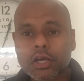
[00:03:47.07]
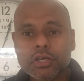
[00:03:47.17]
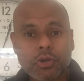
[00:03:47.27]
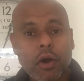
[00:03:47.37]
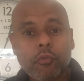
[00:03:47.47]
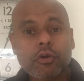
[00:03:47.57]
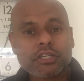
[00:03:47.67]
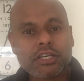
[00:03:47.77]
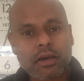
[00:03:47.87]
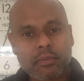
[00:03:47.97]
So I want to
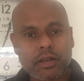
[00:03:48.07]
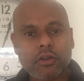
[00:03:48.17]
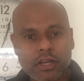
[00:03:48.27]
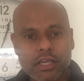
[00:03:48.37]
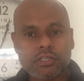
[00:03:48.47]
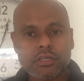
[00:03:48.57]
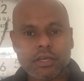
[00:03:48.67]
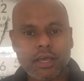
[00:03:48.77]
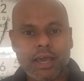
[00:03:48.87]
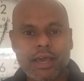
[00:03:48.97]
share my knowledge,
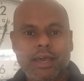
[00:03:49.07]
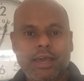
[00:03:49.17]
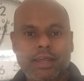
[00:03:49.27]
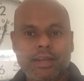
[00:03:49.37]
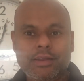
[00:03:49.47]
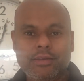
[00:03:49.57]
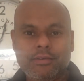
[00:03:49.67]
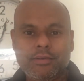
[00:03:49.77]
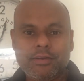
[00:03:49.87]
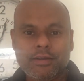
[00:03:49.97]

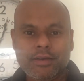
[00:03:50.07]
and